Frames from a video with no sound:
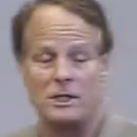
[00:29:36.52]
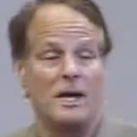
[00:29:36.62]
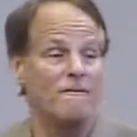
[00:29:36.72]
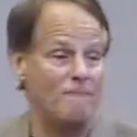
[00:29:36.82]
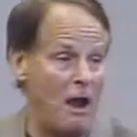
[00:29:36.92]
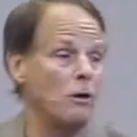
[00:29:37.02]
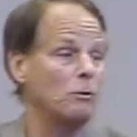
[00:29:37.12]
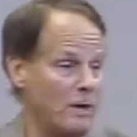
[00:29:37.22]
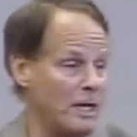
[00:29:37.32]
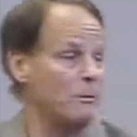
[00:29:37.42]
found
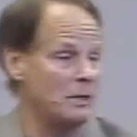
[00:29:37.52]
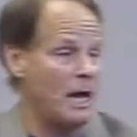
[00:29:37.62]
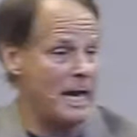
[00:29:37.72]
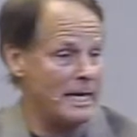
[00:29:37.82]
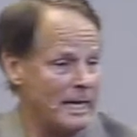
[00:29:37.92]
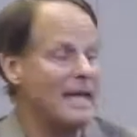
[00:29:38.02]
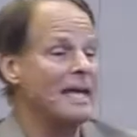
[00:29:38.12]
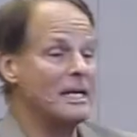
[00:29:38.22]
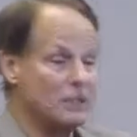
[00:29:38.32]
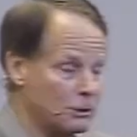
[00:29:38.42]
where he was hiding.
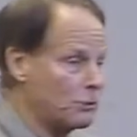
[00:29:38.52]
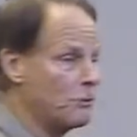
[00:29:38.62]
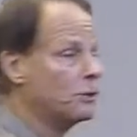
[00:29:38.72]
He's a truth